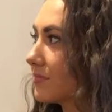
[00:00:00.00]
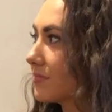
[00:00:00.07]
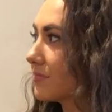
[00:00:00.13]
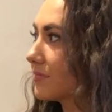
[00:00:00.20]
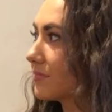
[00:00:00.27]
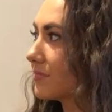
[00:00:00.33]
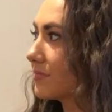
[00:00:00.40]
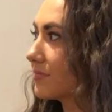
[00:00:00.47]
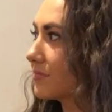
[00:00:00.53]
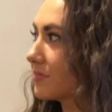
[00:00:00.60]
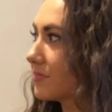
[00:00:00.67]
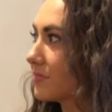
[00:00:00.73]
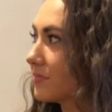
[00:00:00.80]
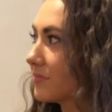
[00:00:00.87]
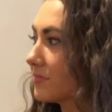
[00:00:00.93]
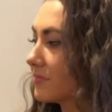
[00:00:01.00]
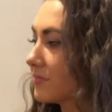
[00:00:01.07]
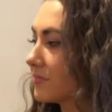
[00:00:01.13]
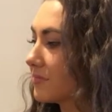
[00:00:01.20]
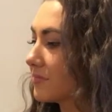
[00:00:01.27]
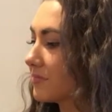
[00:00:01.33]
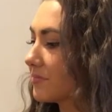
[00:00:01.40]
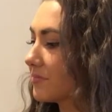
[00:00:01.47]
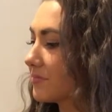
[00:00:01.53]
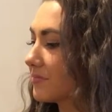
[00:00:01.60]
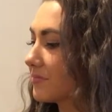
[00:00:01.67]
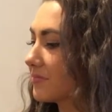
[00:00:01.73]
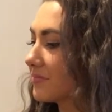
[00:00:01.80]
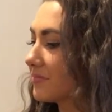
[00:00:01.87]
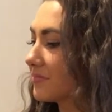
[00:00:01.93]

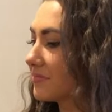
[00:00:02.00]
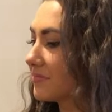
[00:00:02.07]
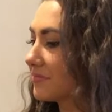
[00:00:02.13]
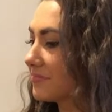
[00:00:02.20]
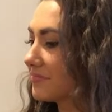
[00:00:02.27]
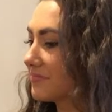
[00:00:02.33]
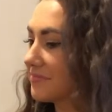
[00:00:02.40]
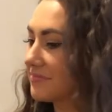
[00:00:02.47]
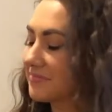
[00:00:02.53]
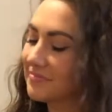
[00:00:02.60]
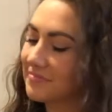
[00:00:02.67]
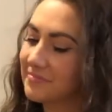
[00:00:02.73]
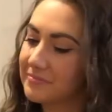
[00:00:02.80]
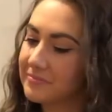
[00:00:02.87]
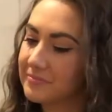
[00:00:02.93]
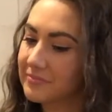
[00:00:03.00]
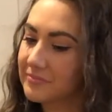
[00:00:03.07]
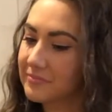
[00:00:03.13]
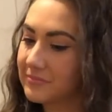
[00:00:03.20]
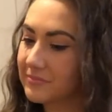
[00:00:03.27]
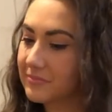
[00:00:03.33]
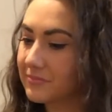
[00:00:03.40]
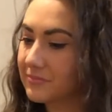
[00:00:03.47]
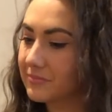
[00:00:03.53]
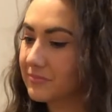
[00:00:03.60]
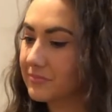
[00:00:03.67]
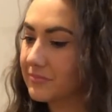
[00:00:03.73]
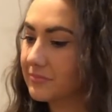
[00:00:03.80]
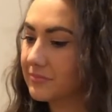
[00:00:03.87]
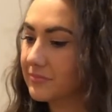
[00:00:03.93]

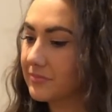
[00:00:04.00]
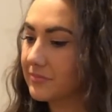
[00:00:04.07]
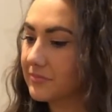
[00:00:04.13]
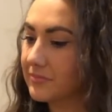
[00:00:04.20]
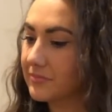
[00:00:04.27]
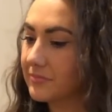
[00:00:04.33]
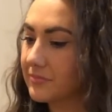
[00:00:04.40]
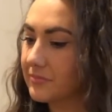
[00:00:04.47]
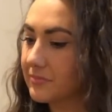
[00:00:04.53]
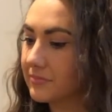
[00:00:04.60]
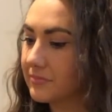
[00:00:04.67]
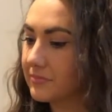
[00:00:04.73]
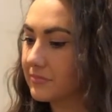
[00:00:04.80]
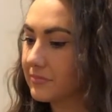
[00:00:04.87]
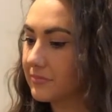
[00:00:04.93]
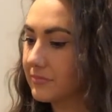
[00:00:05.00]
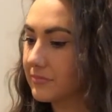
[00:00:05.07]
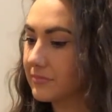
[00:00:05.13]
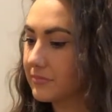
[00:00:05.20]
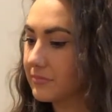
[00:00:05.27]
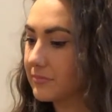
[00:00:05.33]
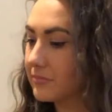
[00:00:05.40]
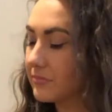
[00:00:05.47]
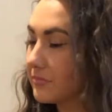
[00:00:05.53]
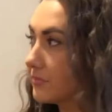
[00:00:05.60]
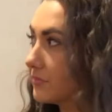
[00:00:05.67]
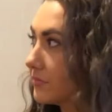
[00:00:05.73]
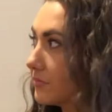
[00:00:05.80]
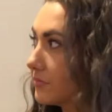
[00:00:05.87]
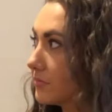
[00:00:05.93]

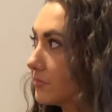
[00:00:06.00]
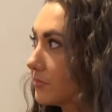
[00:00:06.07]
[no speech]